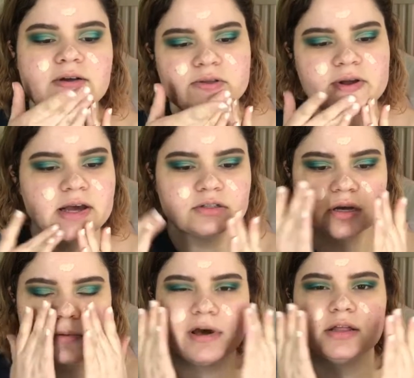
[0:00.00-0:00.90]
So I like to
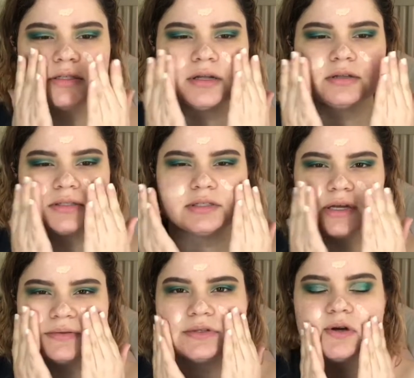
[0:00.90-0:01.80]
apply this on the
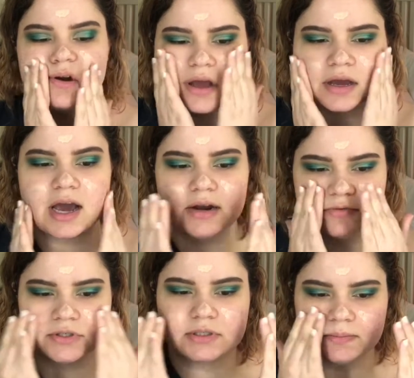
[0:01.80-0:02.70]
center and kind of
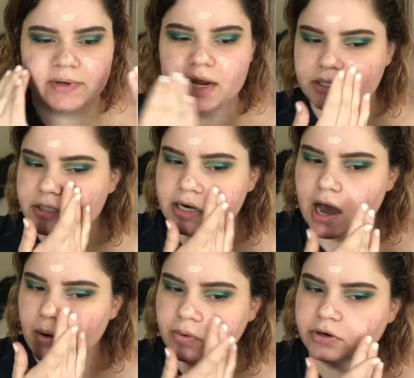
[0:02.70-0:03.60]
just blend it
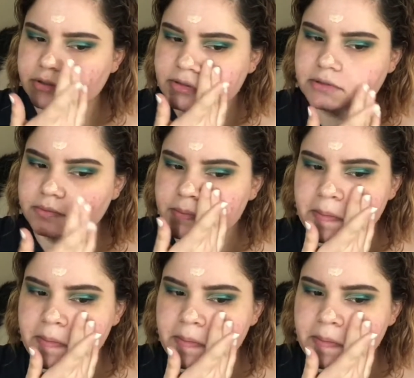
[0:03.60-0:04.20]
outwards.